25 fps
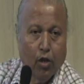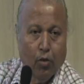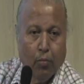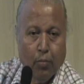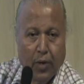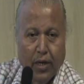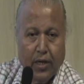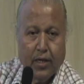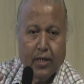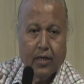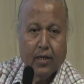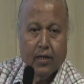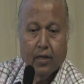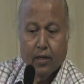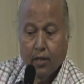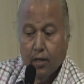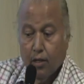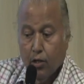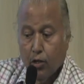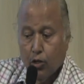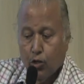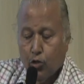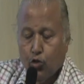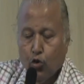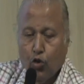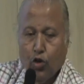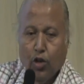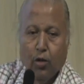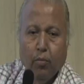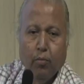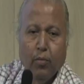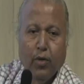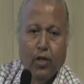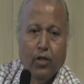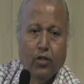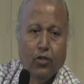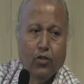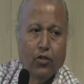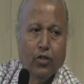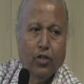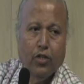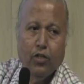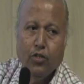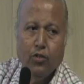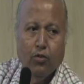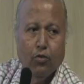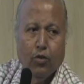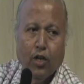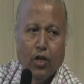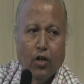But sodium benzoate
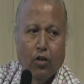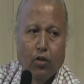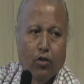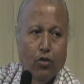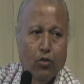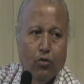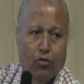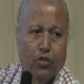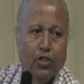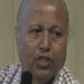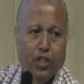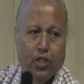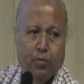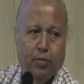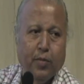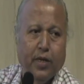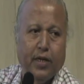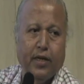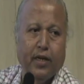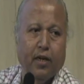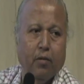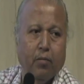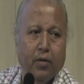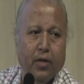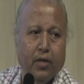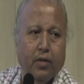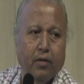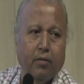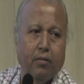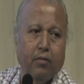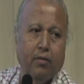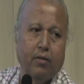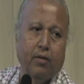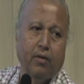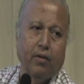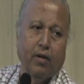you cannot use this material, but